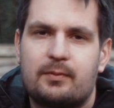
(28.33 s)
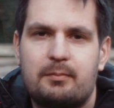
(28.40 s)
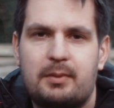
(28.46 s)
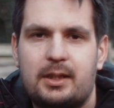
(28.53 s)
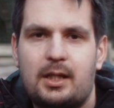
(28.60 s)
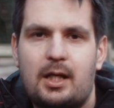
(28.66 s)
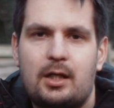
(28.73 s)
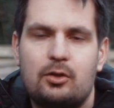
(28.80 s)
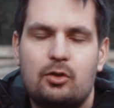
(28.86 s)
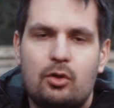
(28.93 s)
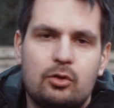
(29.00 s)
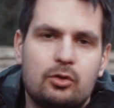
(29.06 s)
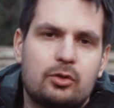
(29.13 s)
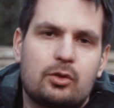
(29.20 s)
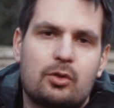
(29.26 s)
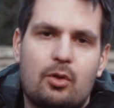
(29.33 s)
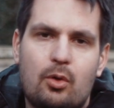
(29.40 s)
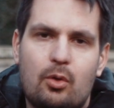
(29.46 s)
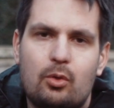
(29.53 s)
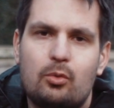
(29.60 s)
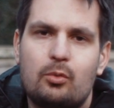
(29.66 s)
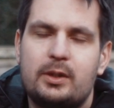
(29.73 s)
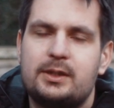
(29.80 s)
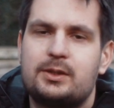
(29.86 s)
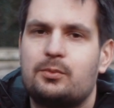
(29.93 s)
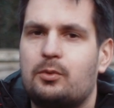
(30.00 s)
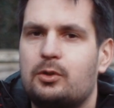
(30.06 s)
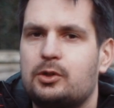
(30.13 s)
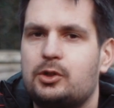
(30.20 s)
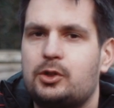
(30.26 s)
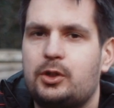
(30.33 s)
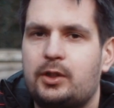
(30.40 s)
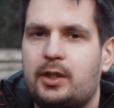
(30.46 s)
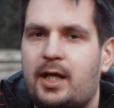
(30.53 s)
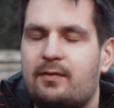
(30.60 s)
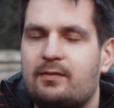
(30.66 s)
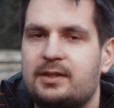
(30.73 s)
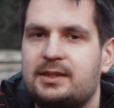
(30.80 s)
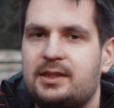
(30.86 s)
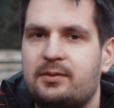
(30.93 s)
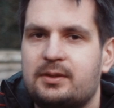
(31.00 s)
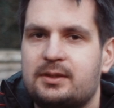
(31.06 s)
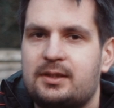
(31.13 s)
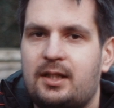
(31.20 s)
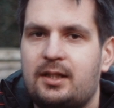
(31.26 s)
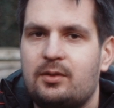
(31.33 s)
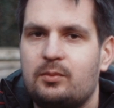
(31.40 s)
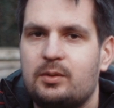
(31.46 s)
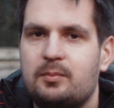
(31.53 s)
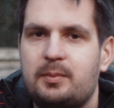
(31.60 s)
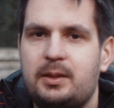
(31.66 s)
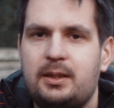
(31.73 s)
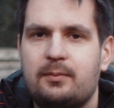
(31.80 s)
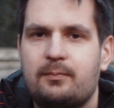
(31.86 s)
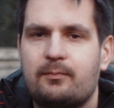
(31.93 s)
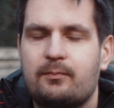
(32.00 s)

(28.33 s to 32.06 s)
But I don't always want to have that serious slider with me.